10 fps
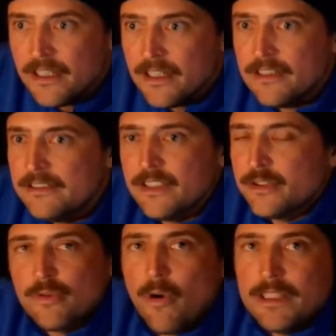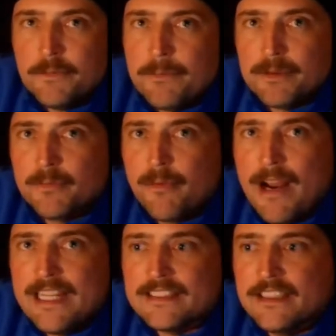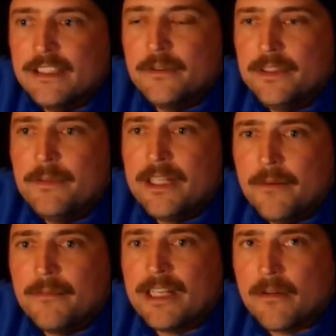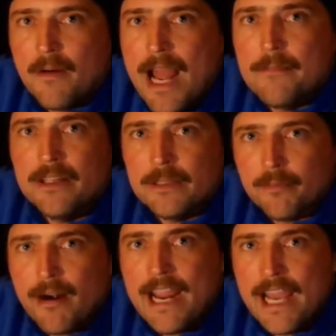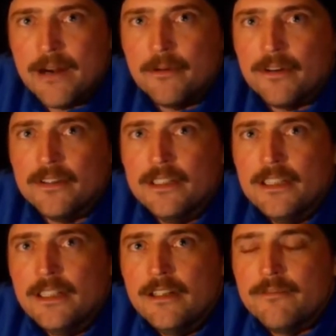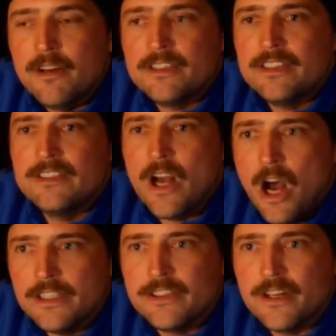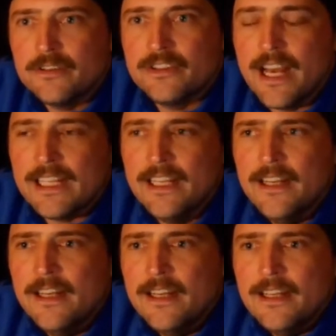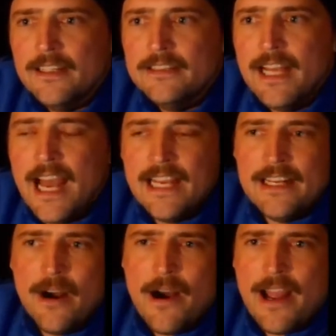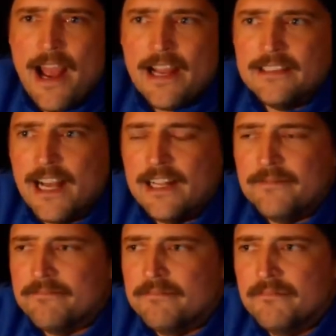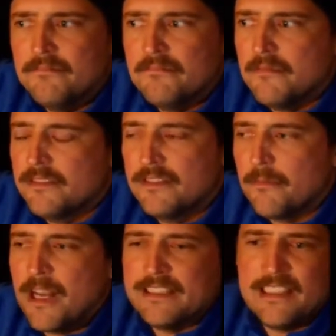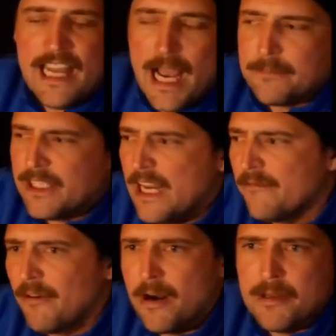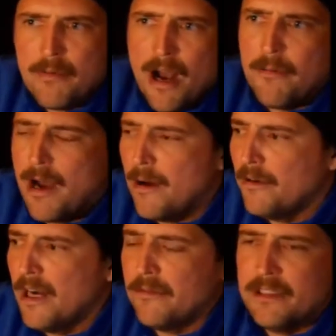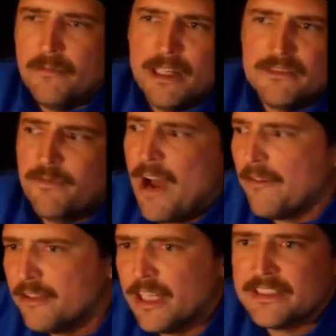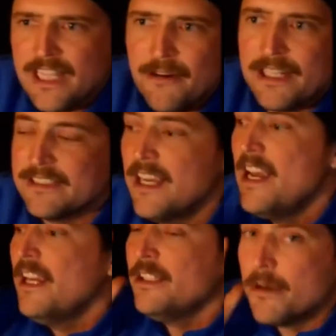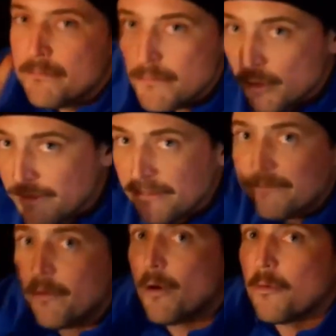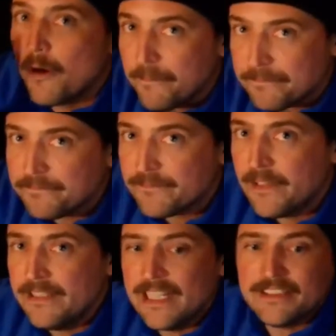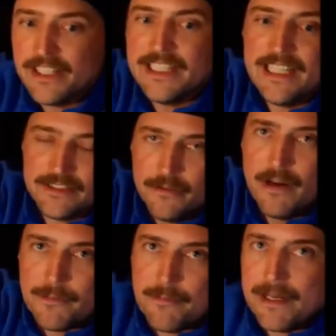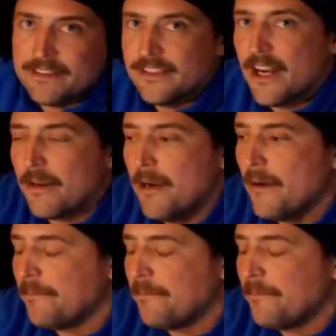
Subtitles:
destroys people's brains, because you become like a rabbit, like prey animal, versus the hunter who's like, yeah, I someone got decapitated in front of me, blah, blah, but like we went 5 clicks that way, because you're moving forward. And that's going to get to what I'm about to talk about.